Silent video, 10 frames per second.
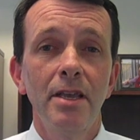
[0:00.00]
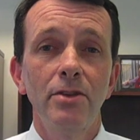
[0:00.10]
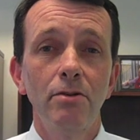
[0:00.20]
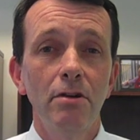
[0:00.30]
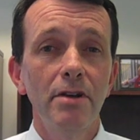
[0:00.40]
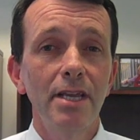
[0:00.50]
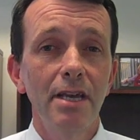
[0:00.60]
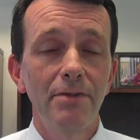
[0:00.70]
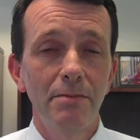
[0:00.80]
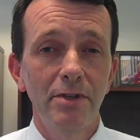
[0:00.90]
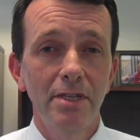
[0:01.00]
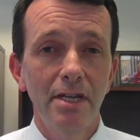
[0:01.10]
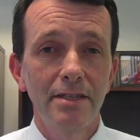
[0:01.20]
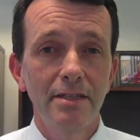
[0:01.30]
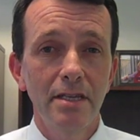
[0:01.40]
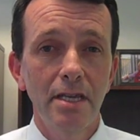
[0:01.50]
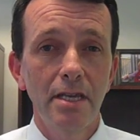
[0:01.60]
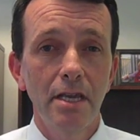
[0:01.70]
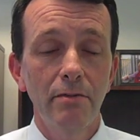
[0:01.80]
You already have hepatitis C,